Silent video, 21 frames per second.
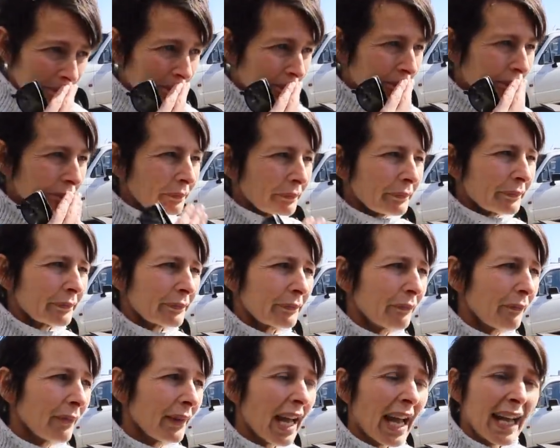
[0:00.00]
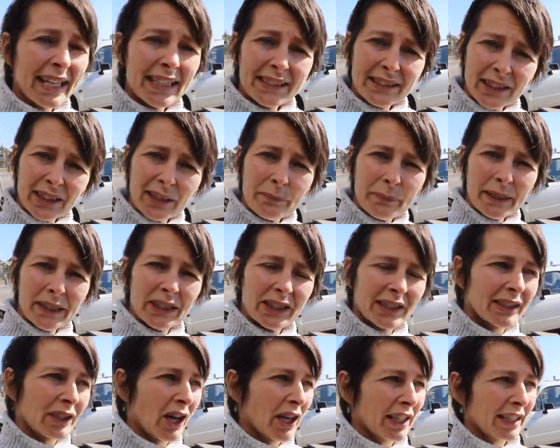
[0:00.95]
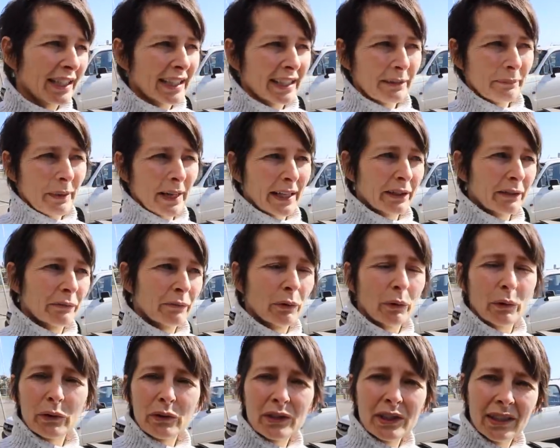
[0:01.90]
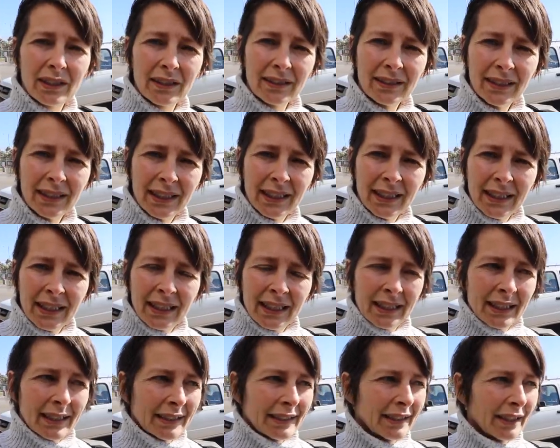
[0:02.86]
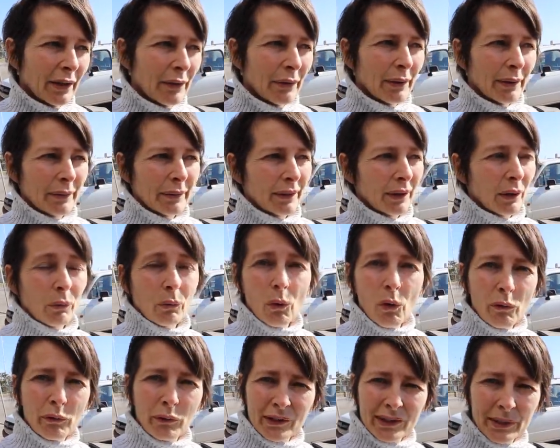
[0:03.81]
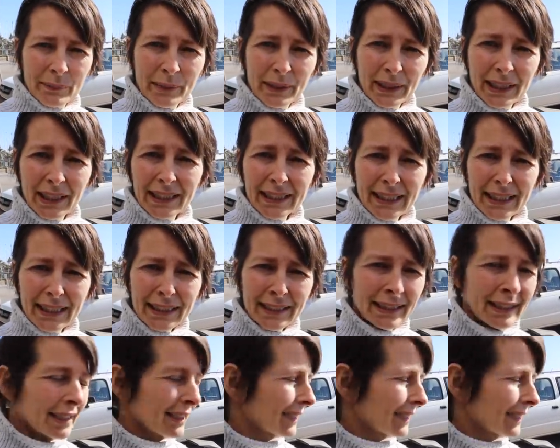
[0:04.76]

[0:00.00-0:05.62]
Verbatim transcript: and it's going to be just kind of getting back and forth to you know a, a wharf or something like that